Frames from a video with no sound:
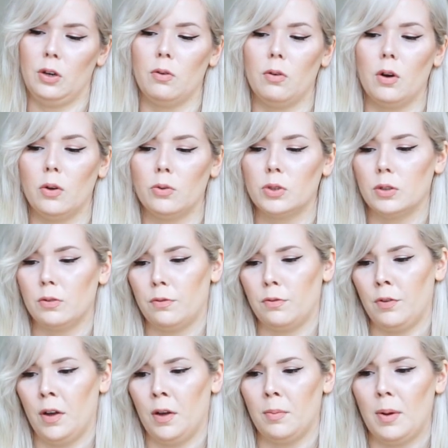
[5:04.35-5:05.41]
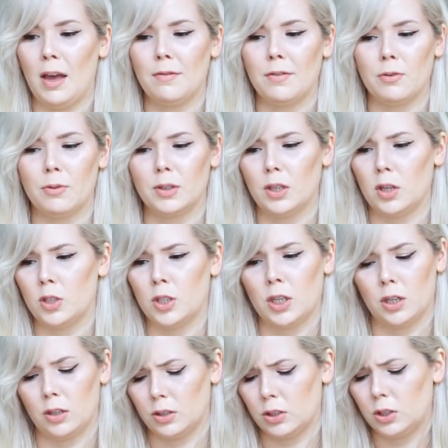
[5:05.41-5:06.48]
you know, loads of heavy
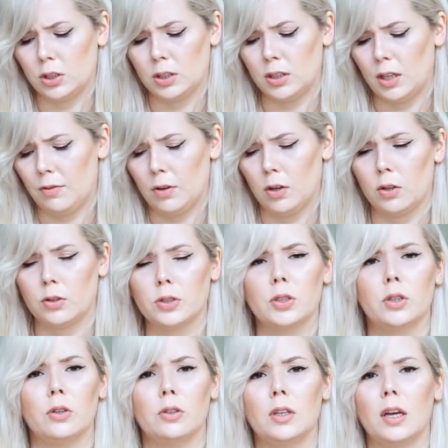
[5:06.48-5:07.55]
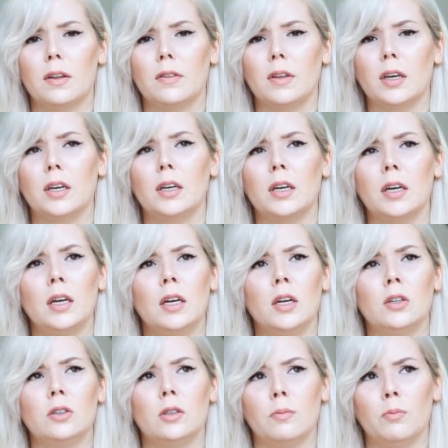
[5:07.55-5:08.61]
retouching, because it just never looks good. I think
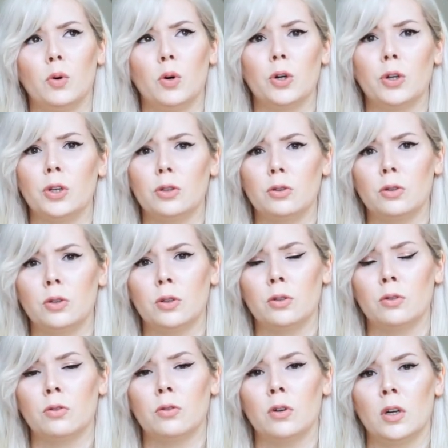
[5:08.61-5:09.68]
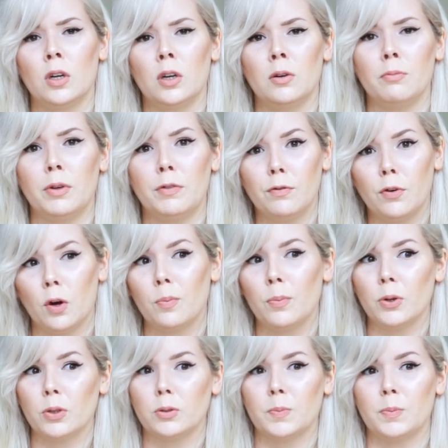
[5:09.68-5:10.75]
the more you do
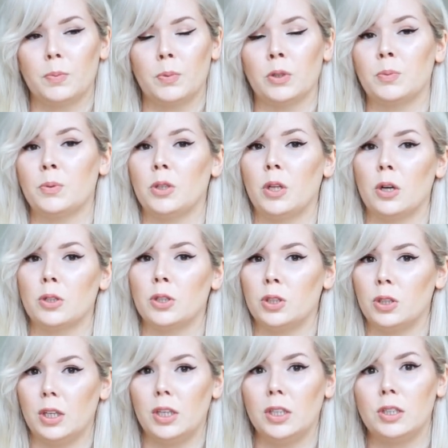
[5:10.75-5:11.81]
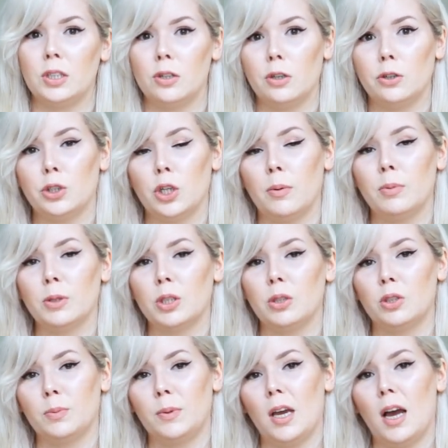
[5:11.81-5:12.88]
before post-production, the easier your job
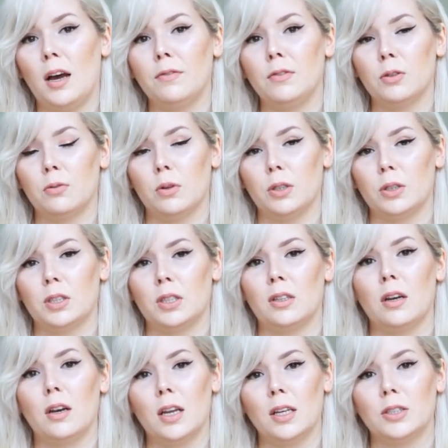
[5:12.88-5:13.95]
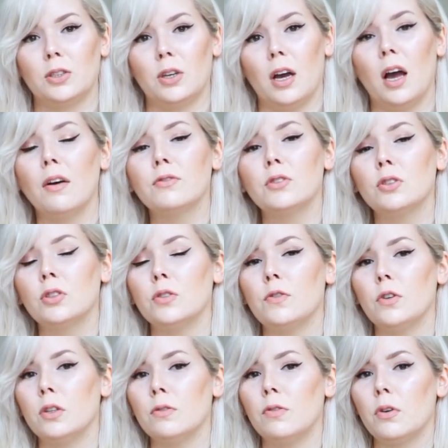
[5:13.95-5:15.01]
is going to be afterwards, and the less you have to do
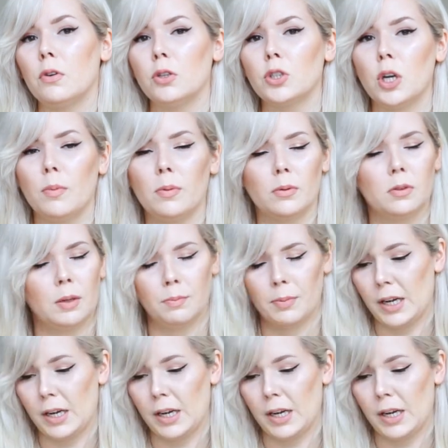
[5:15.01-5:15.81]
in Photoshop, the